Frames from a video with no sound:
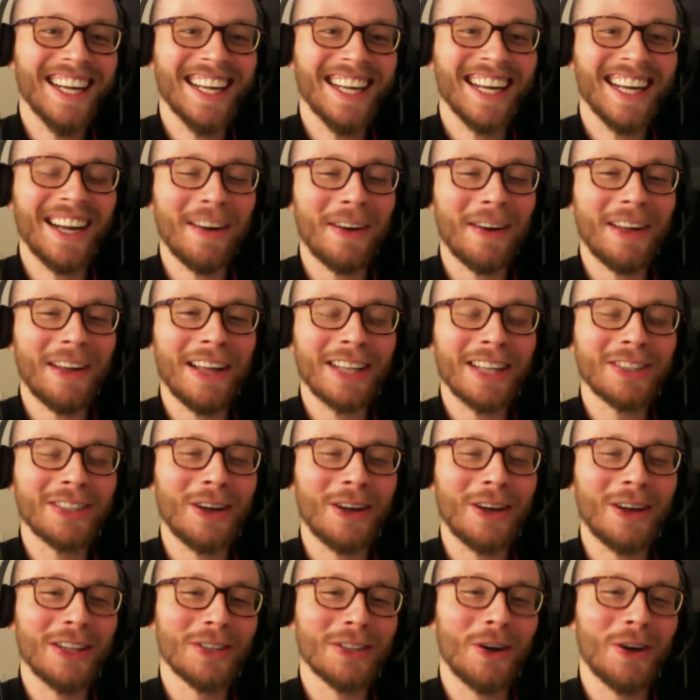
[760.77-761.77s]

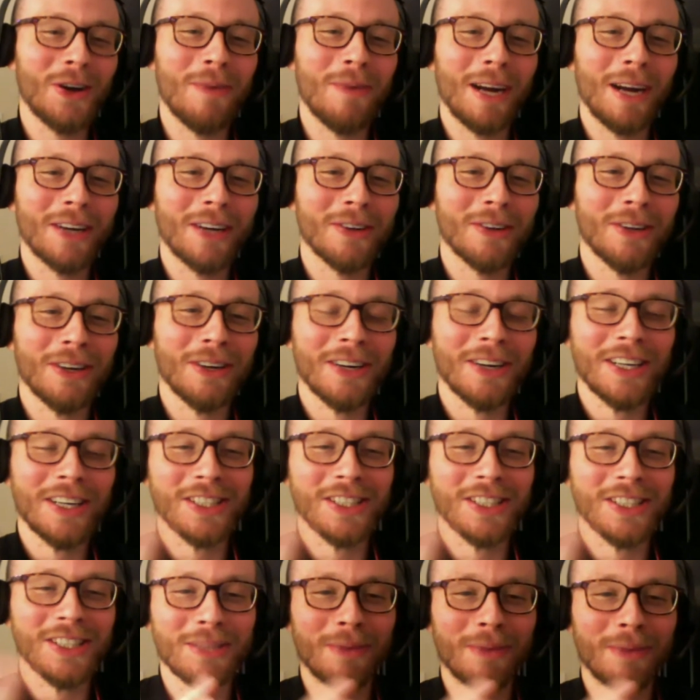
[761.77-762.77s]
that's all my career
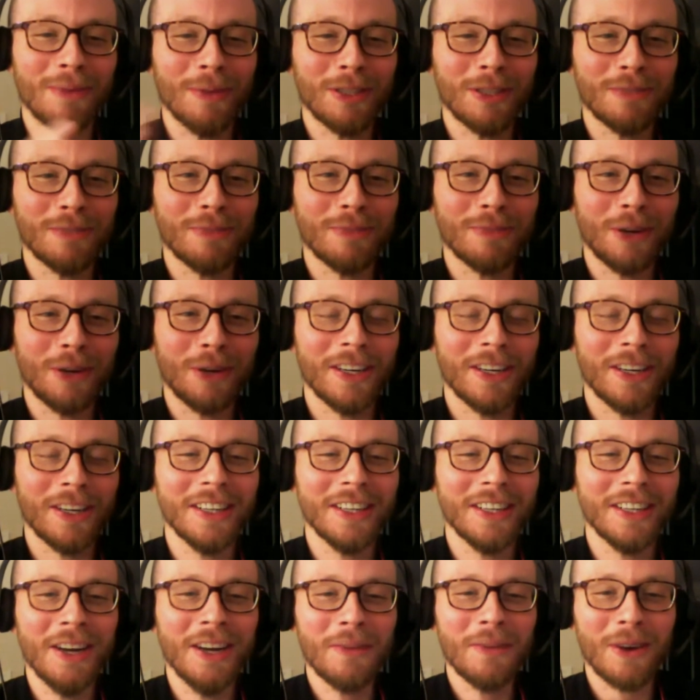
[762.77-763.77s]
is the moments of
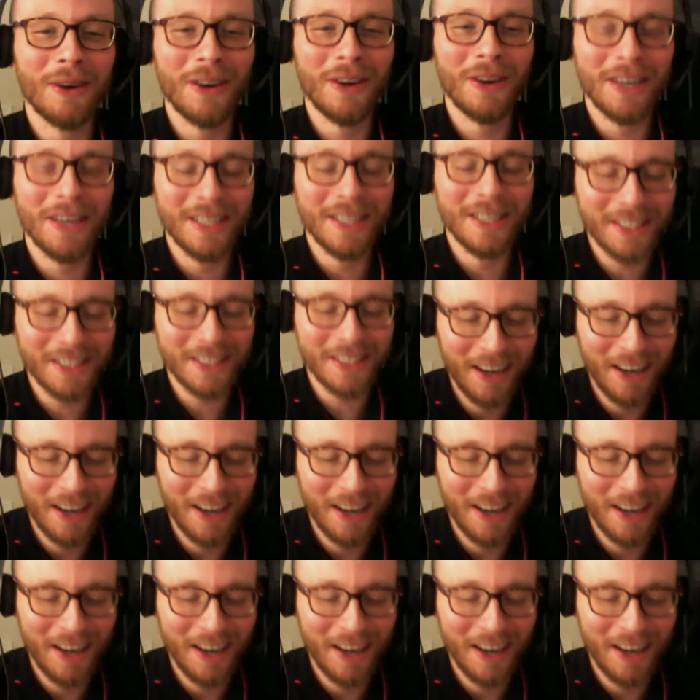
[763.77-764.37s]
brilliance.